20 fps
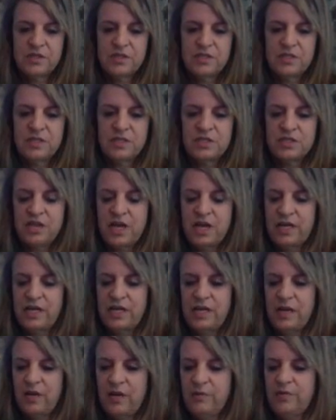good to check it
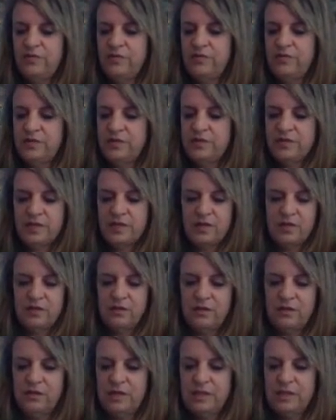out before you start
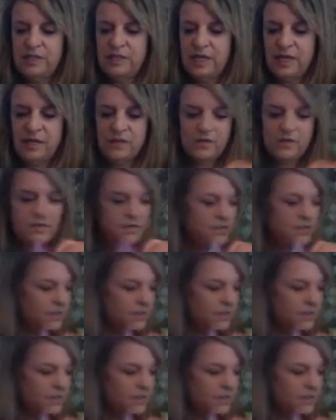gluing down.